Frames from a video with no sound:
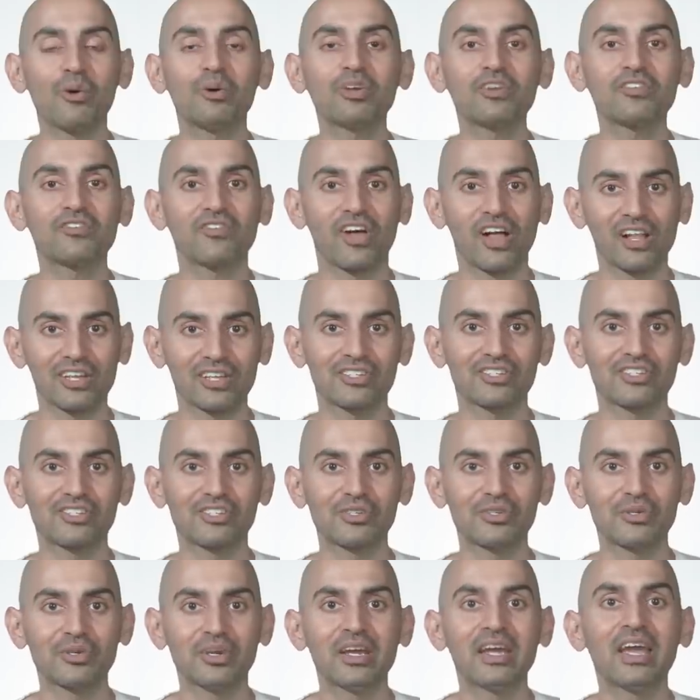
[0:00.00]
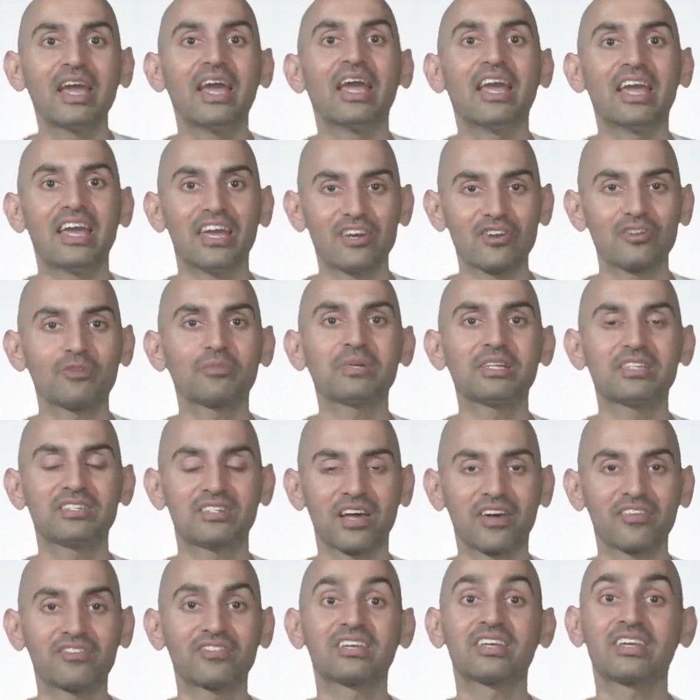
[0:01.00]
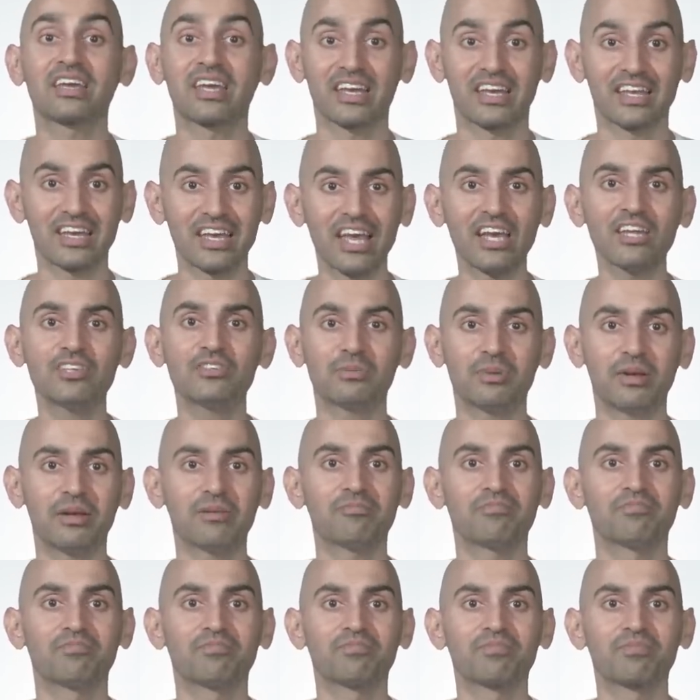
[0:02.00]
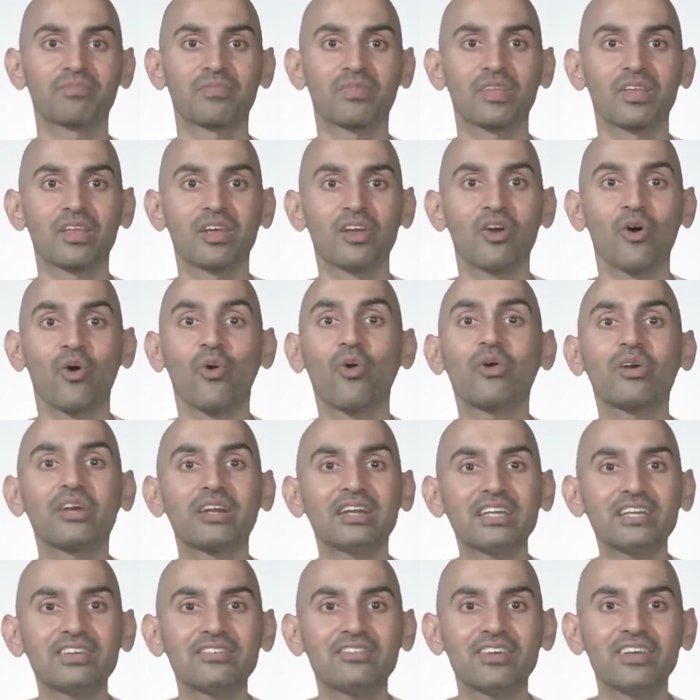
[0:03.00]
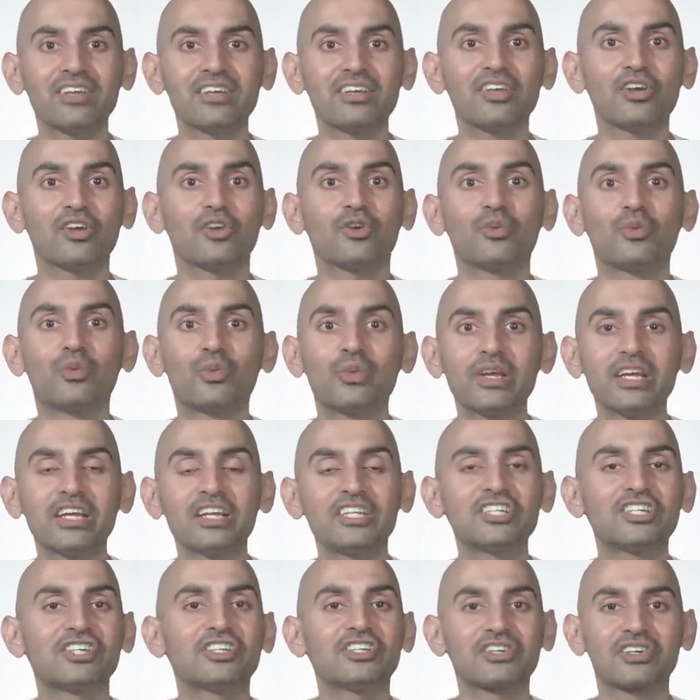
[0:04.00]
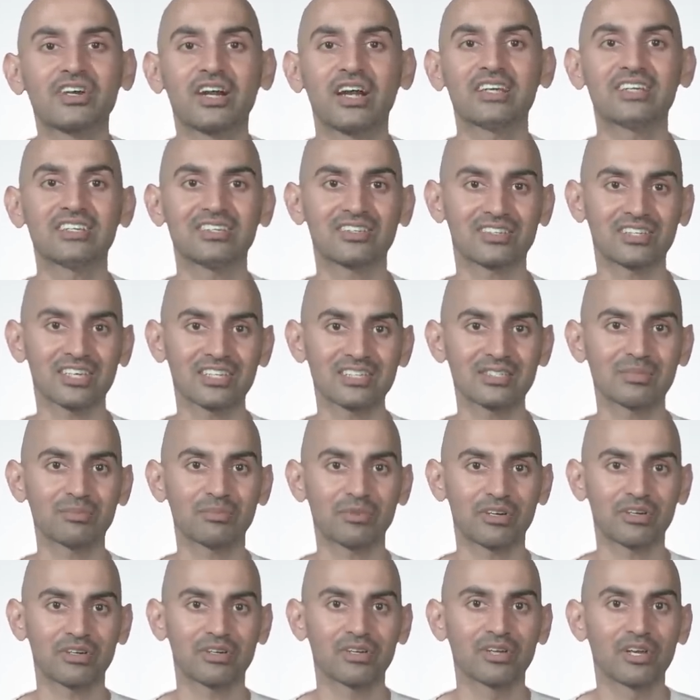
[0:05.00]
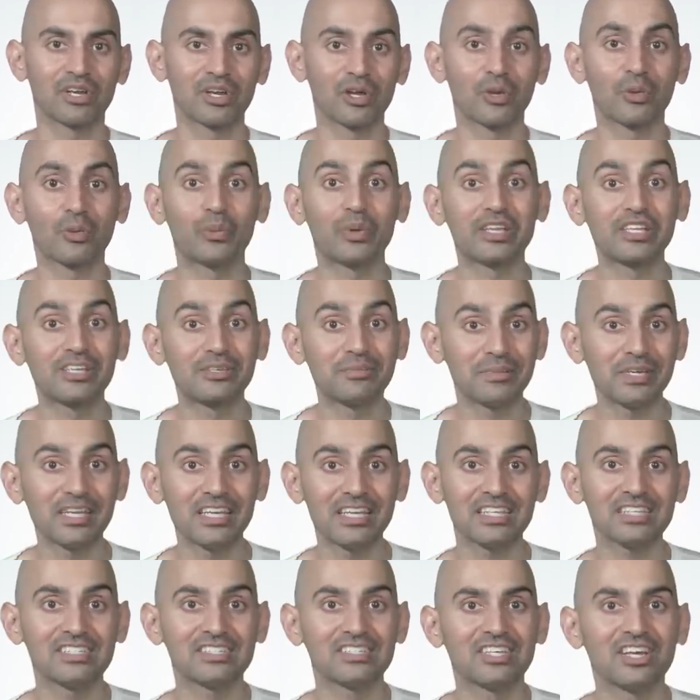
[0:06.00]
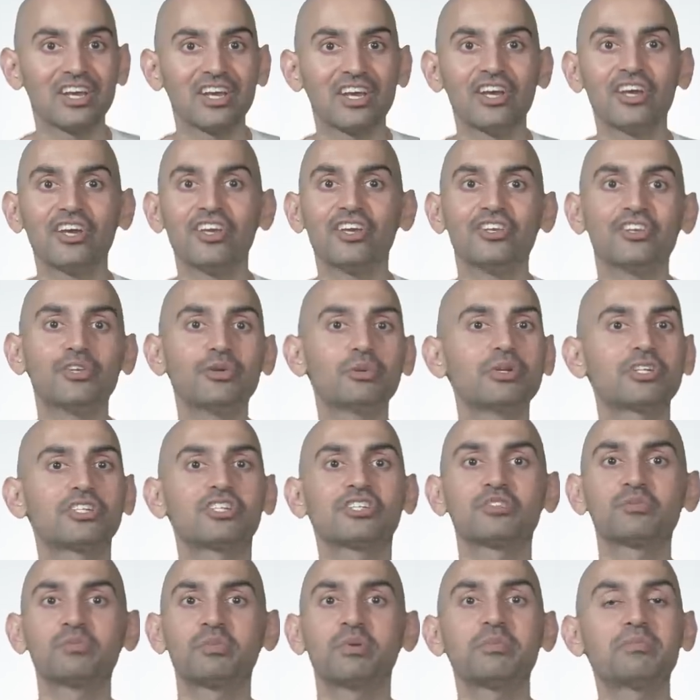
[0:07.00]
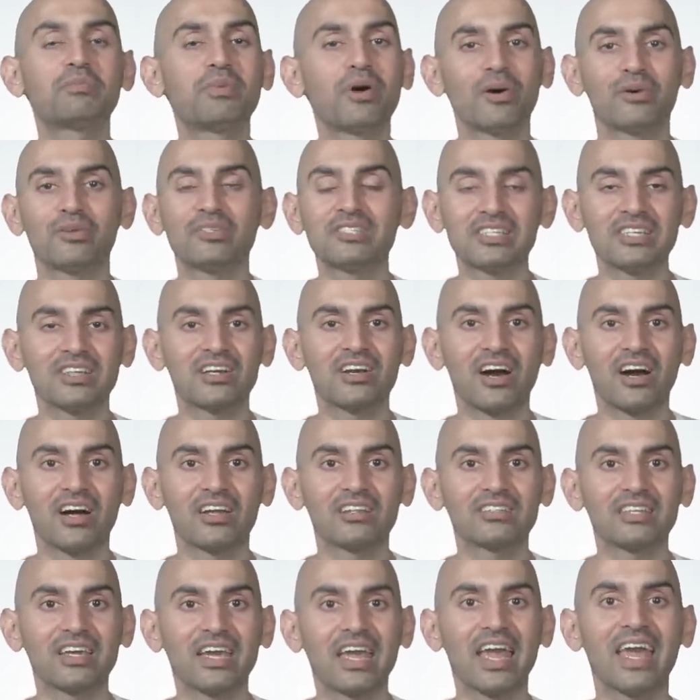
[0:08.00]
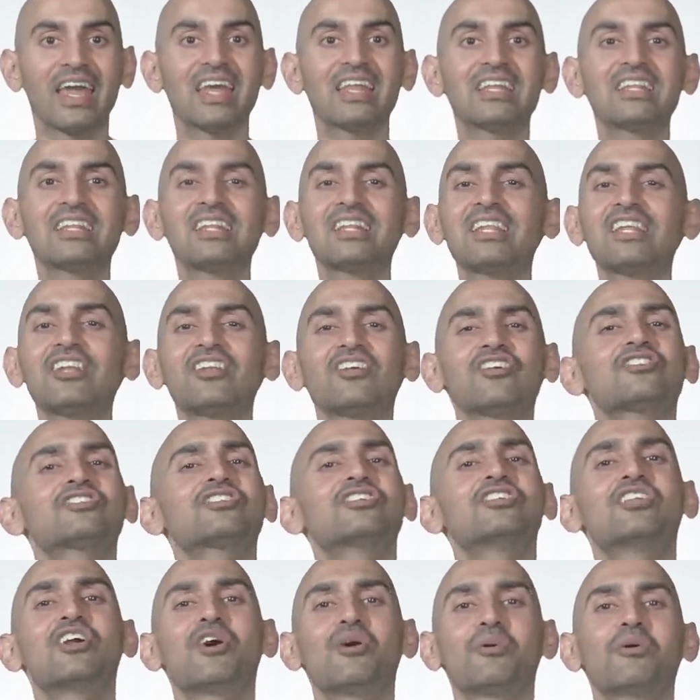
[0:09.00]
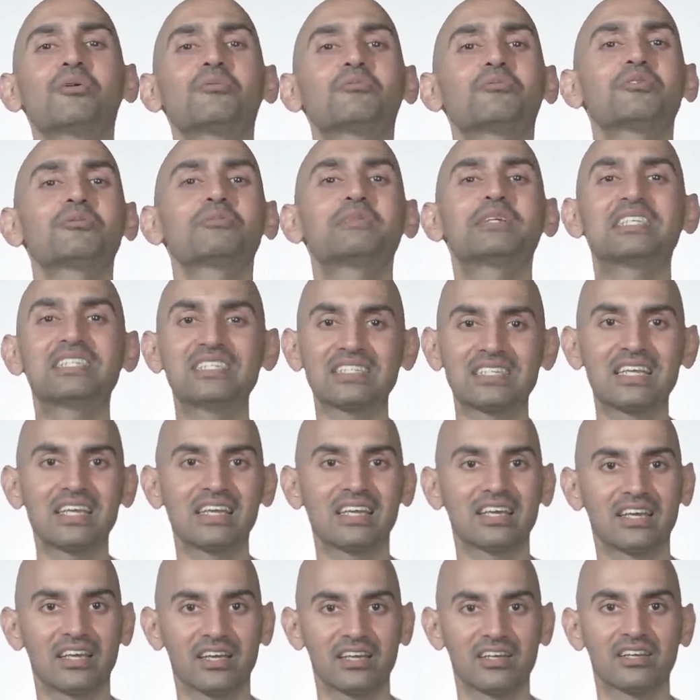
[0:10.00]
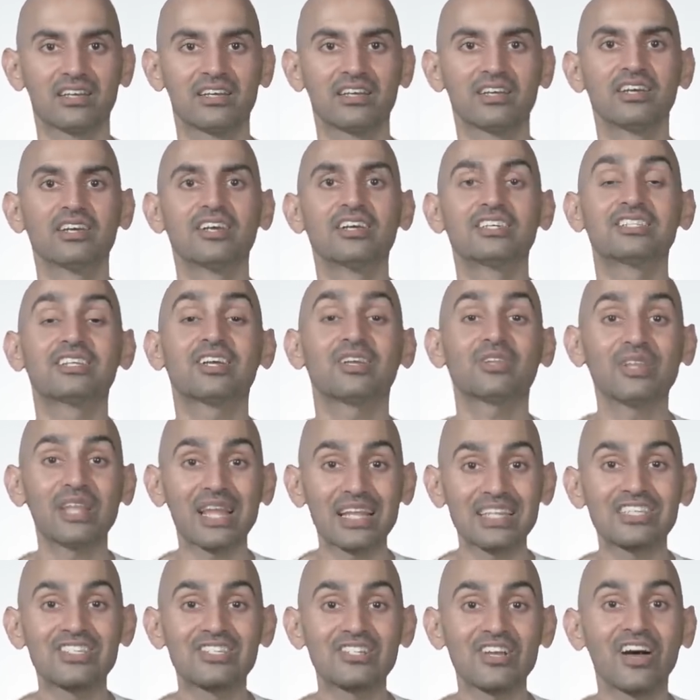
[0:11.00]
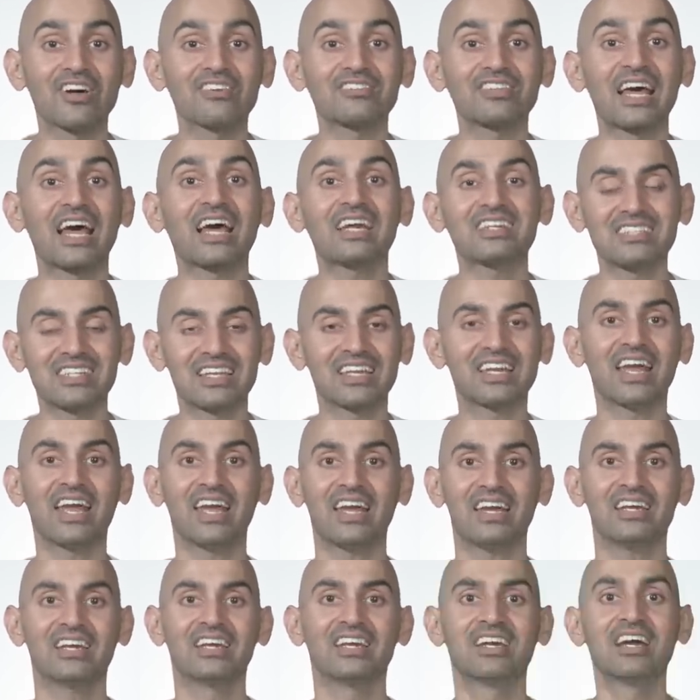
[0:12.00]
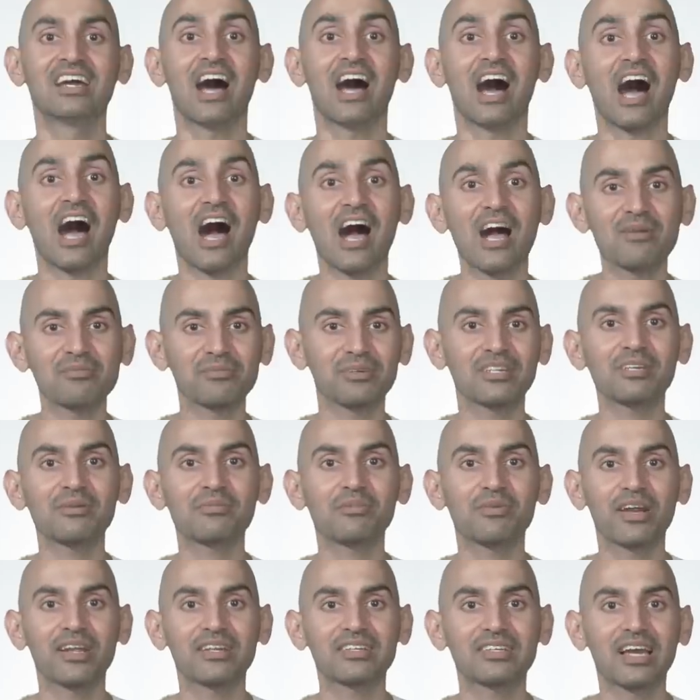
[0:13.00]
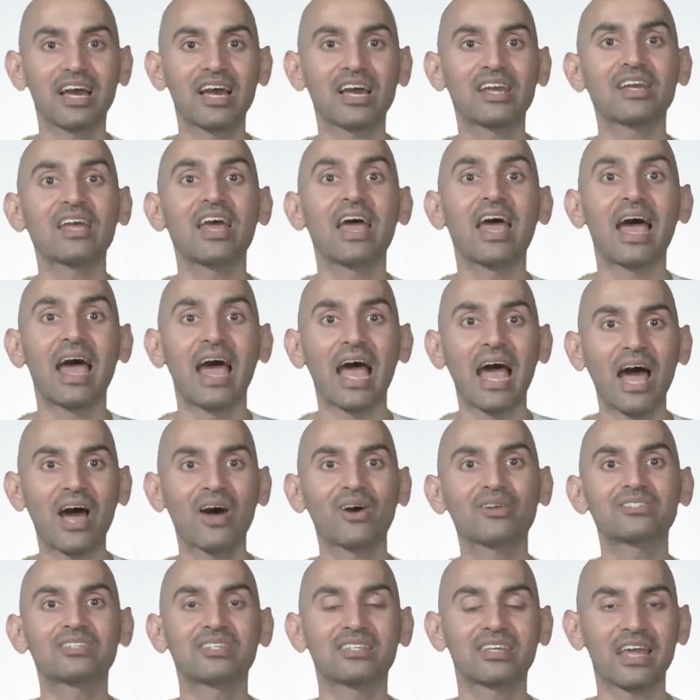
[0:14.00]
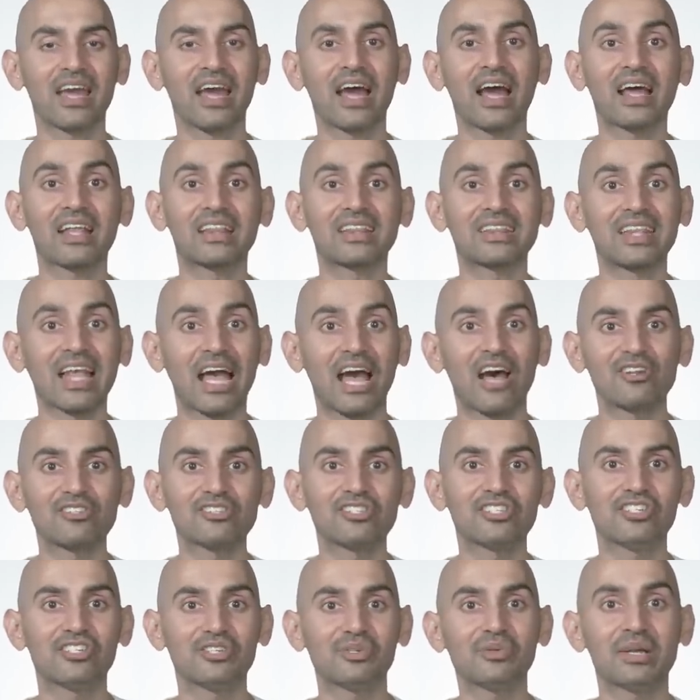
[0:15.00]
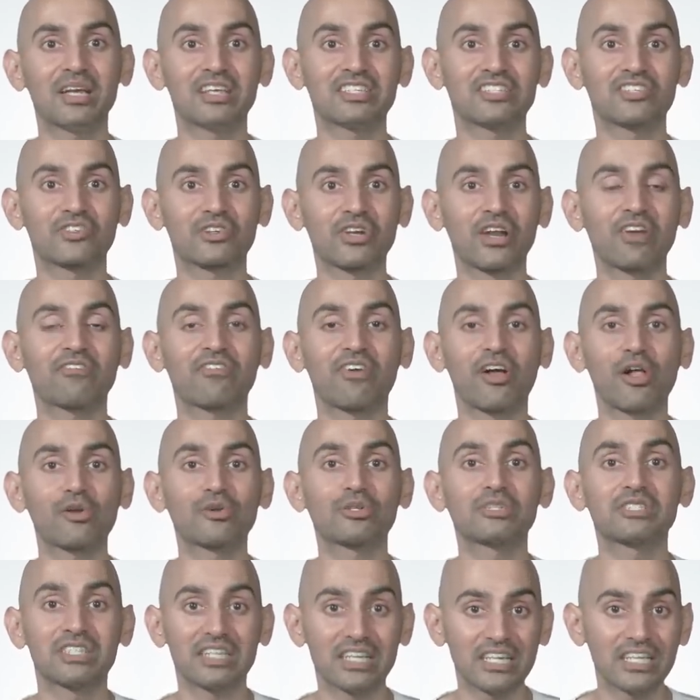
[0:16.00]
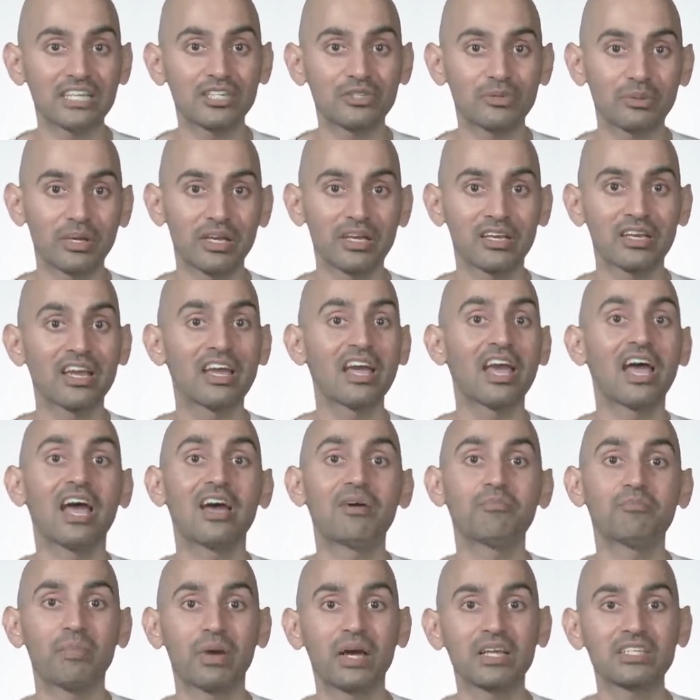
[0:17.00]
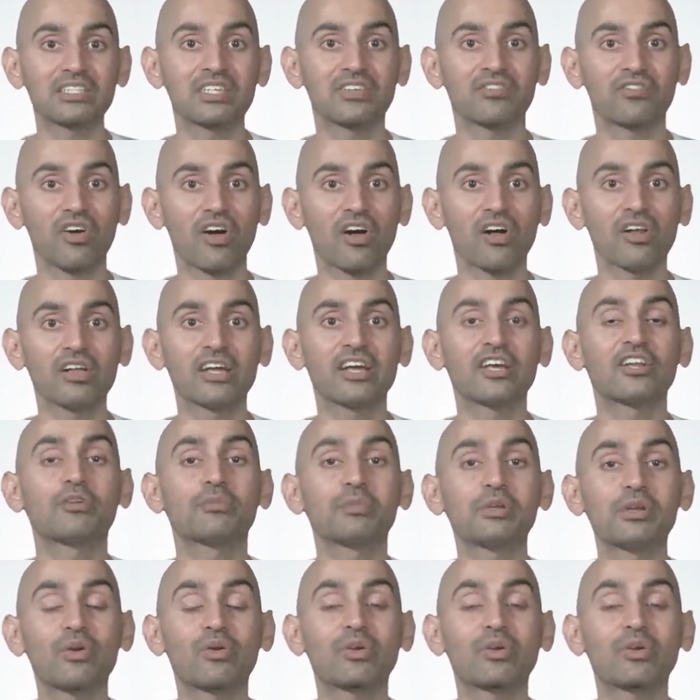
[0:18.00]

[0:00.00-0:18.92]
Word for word: one follows you, it'll be tough to get engagement or even reach your ideal customer, which means you would just be posting content and little to no one would be seeing it. So let's solve that today. I'm gonna break down how to get 1,000 new Instagram followers each week, and best of all, it'll be